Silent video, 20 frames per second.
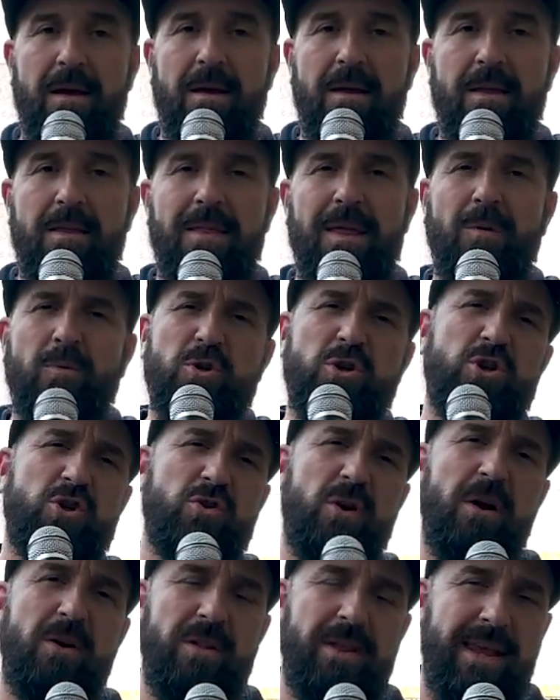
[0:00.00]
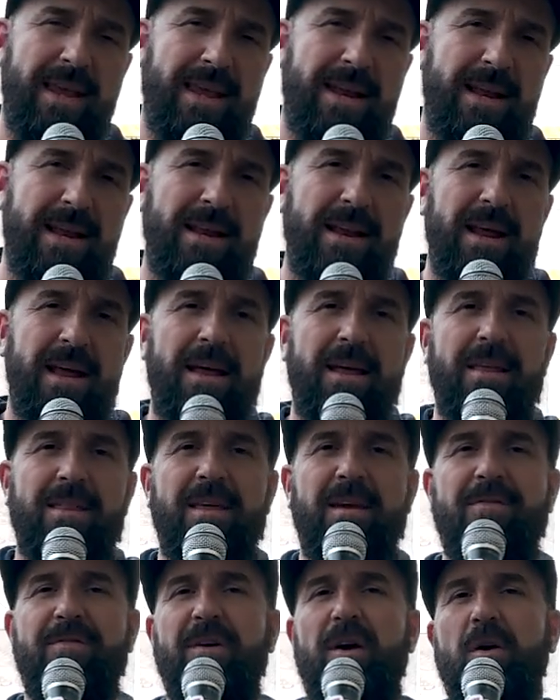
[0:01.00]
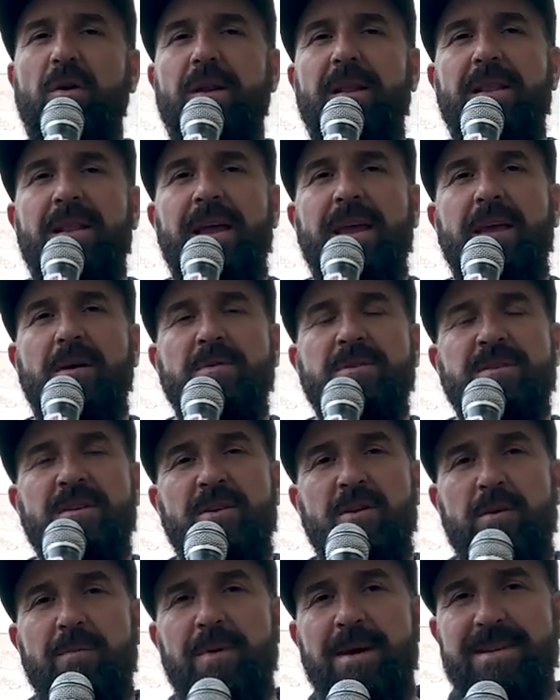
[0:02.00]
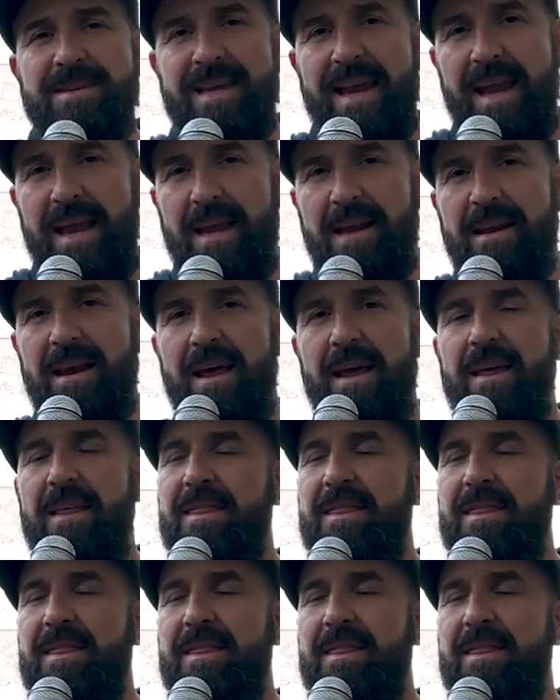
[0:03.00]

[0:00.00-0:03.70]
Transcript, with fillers: they were struggling in it, they felt like it was a little mundane,